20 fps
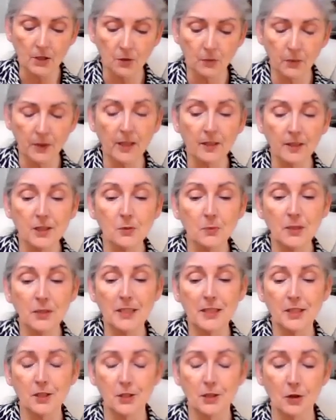So what else do
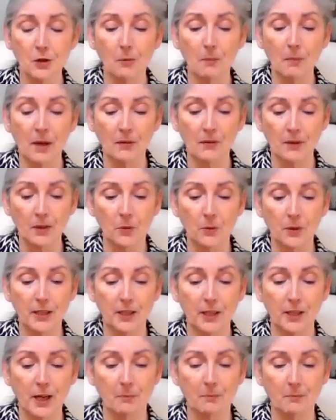we need to know about the
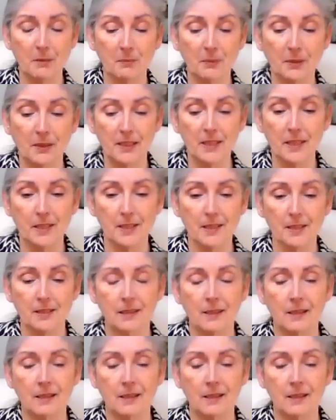Queen of Cups, please?